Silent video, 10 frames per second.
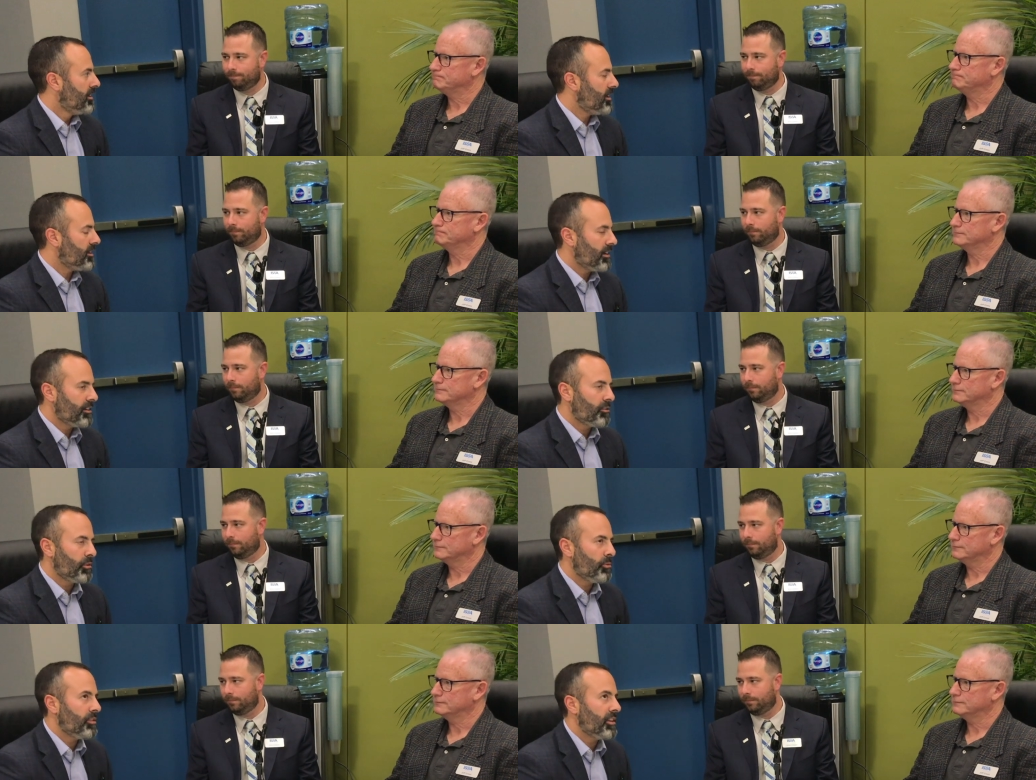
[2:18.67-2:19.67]
Speaker 1: Yeah, I'd
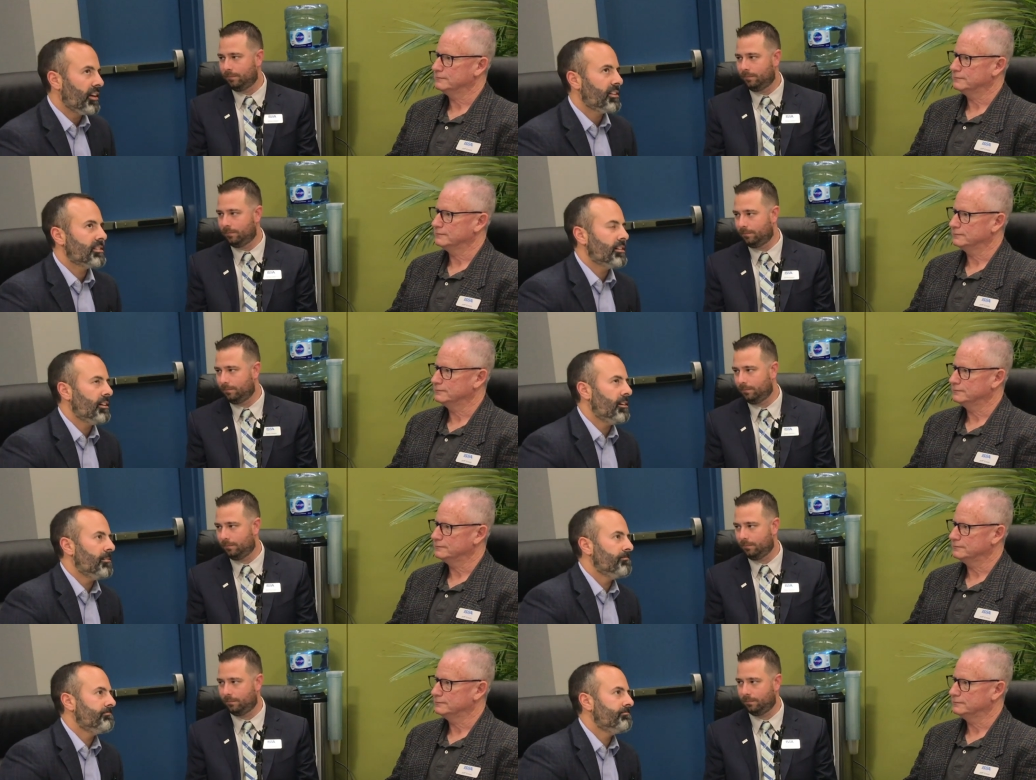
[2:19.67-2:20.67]
agree with that.
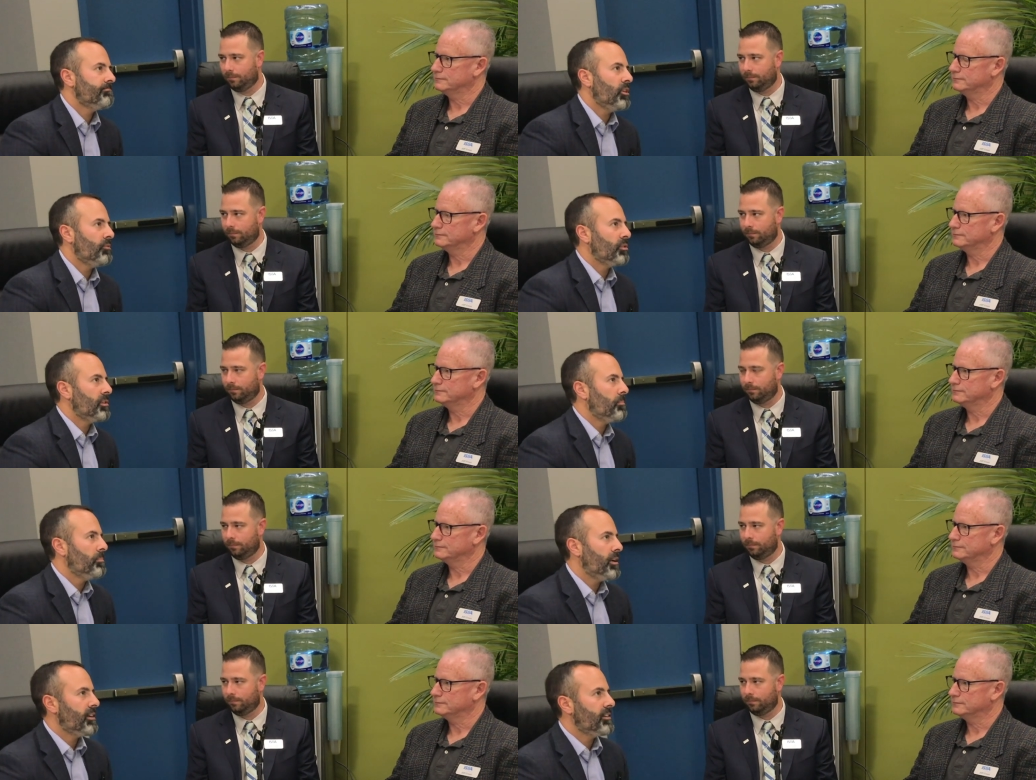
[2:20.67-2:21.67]
Um, if you
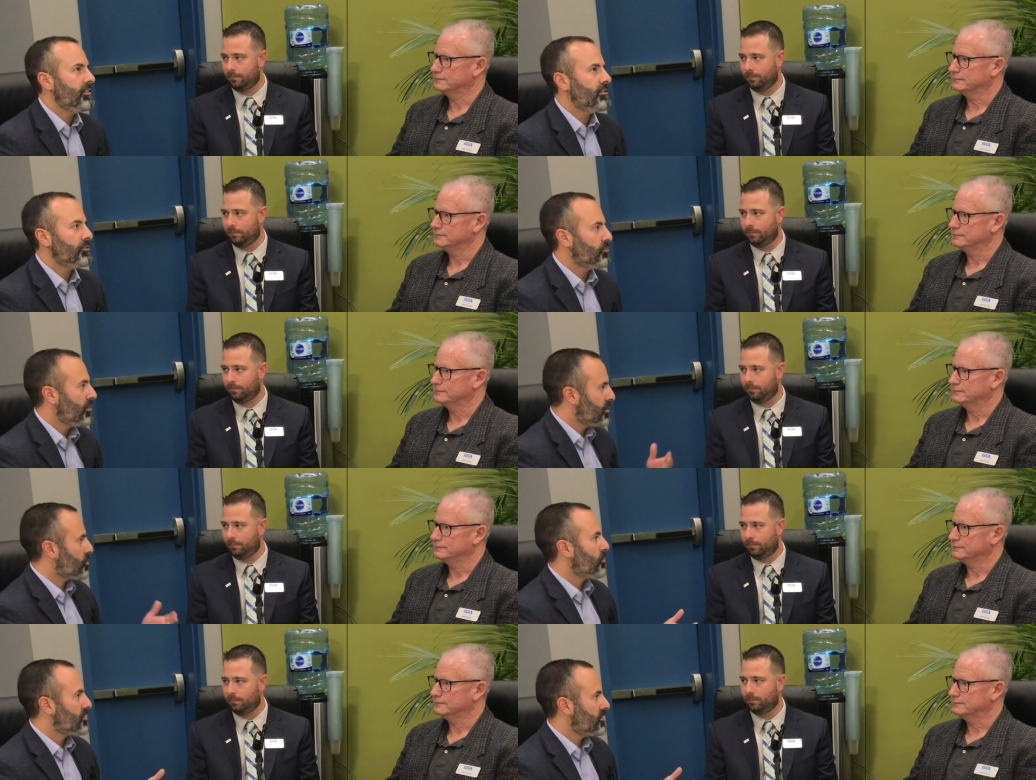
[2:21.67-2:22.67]
combine the
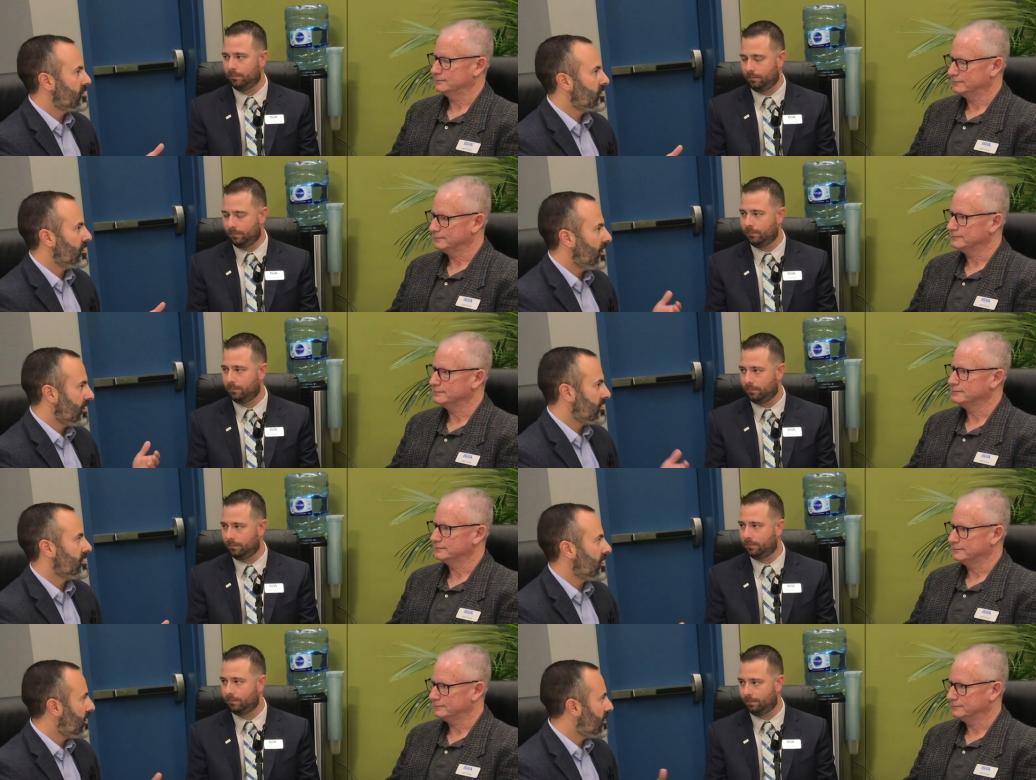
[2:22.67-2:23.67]
resources that
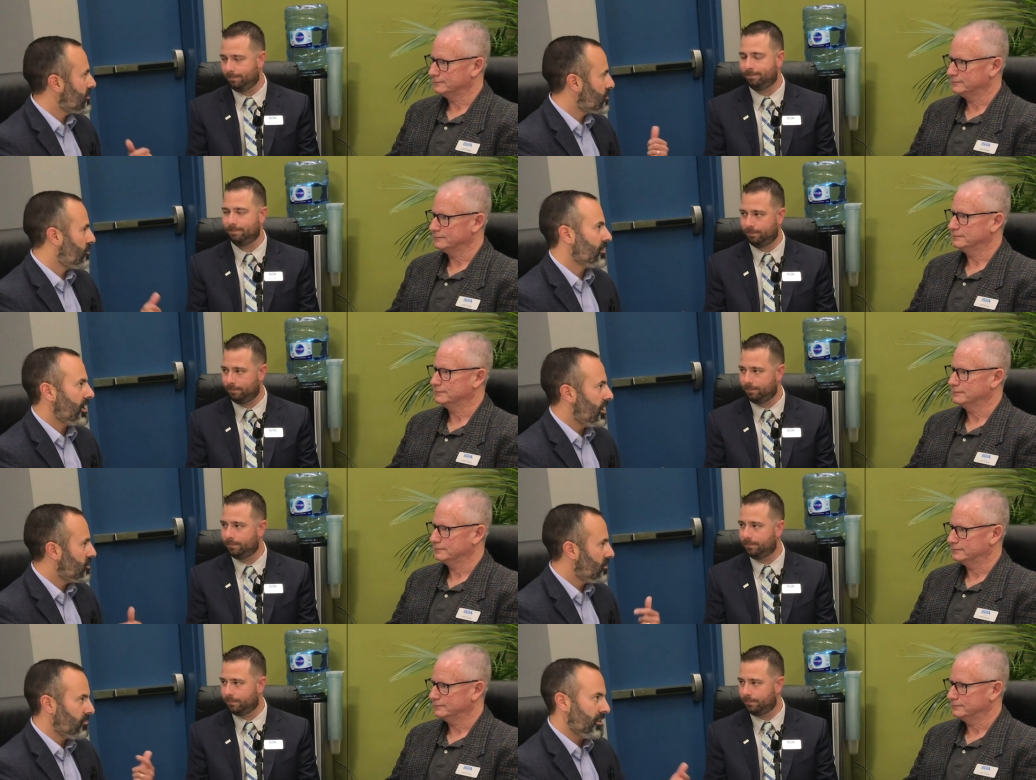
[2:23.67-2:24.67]
ISSA has,
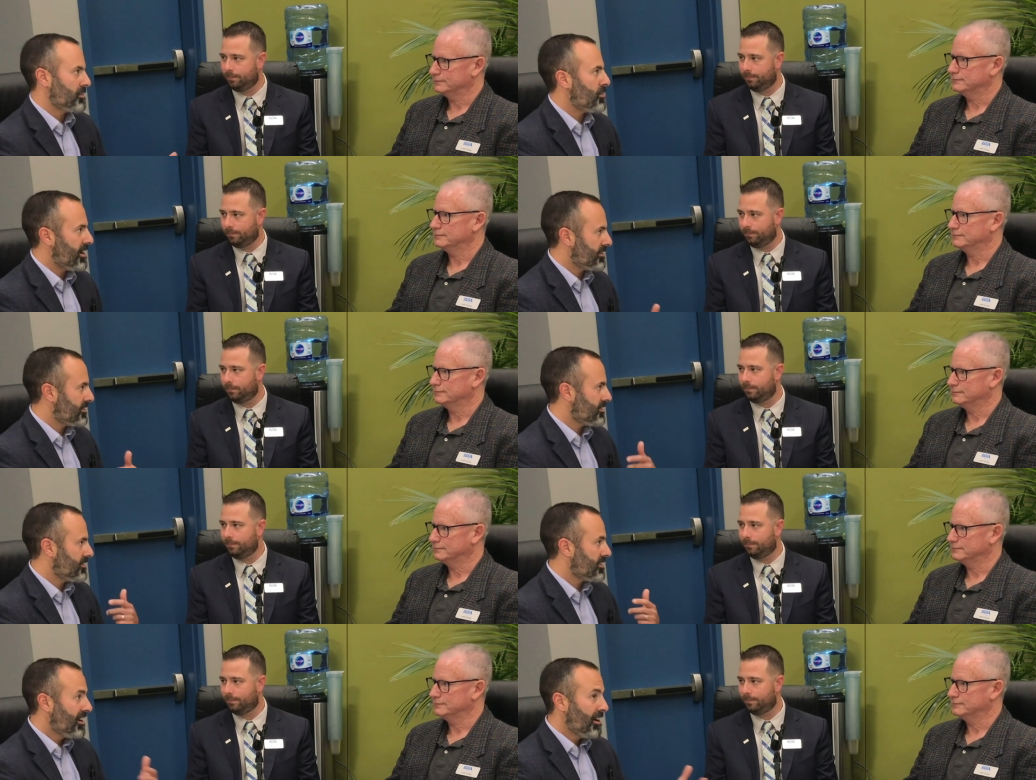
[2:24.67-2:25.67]
certification, best
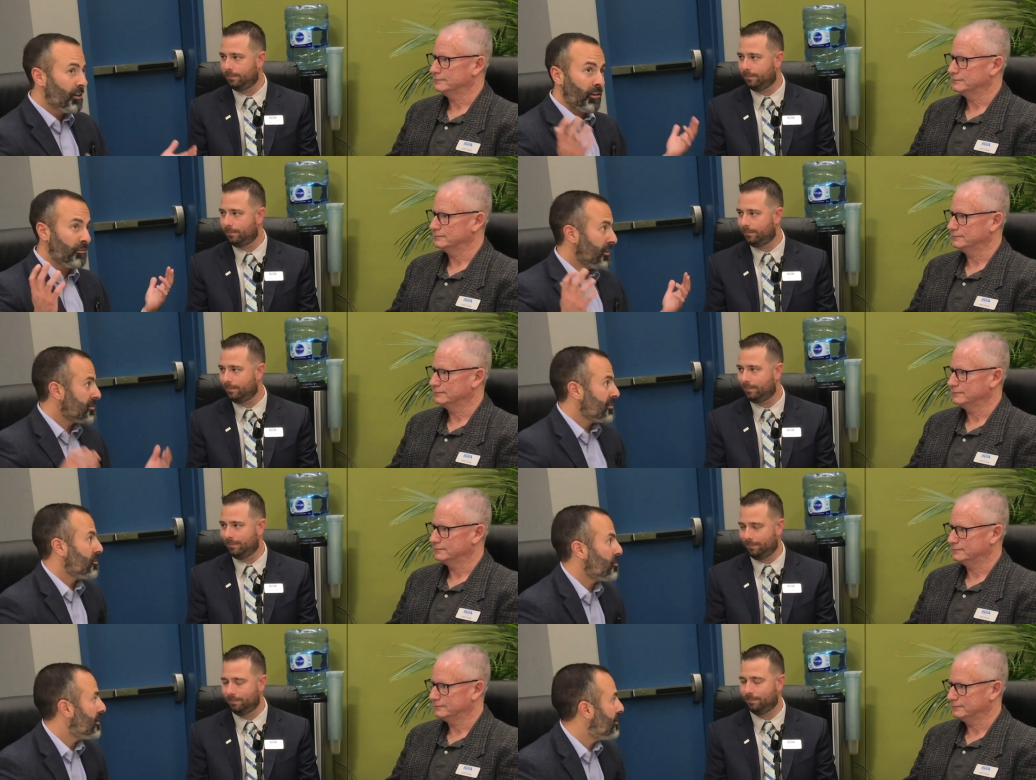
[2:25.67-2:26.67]
practices, great events
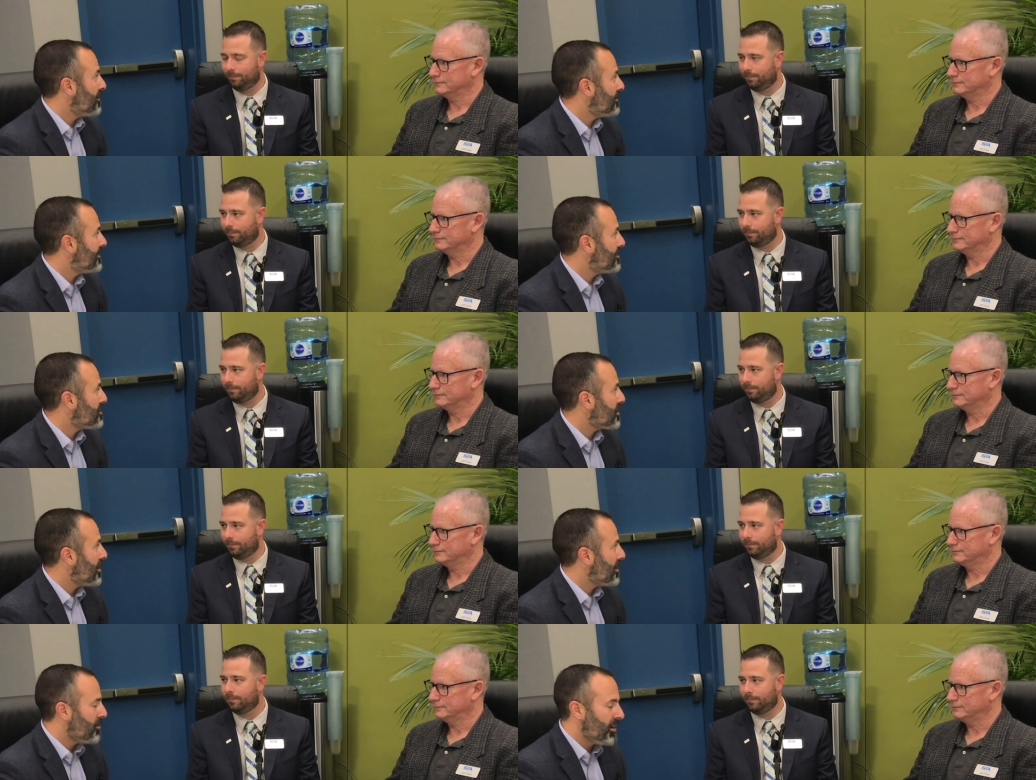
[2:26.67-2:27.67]
like we're here in, in
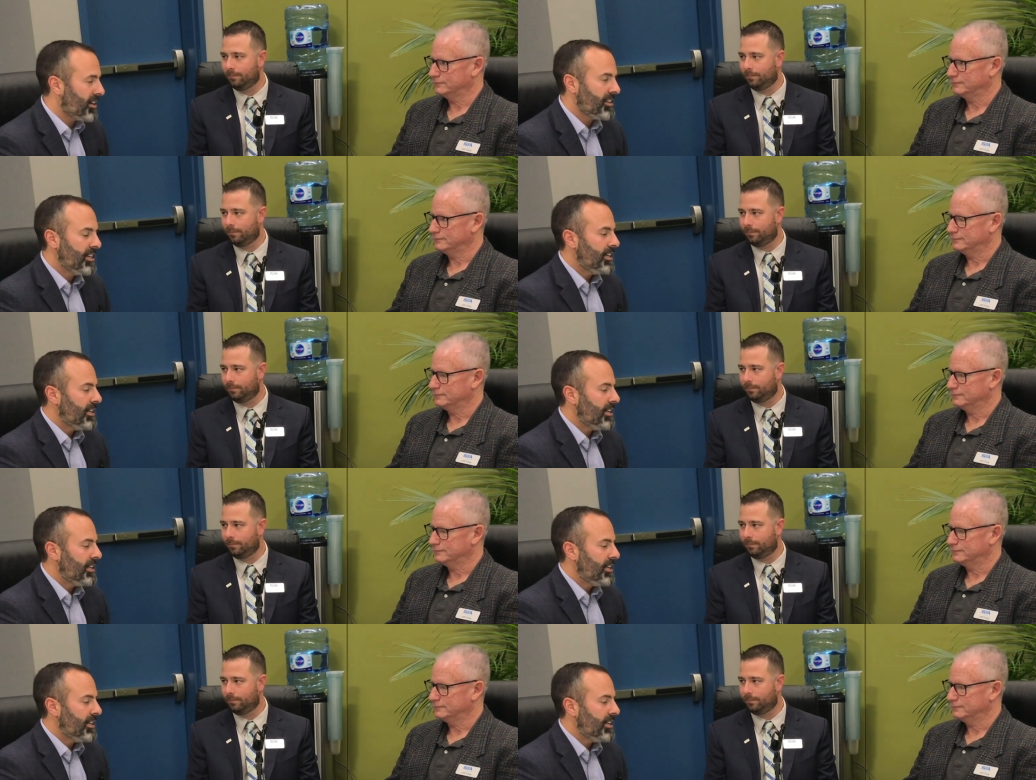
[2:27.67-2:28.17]
Chicago at,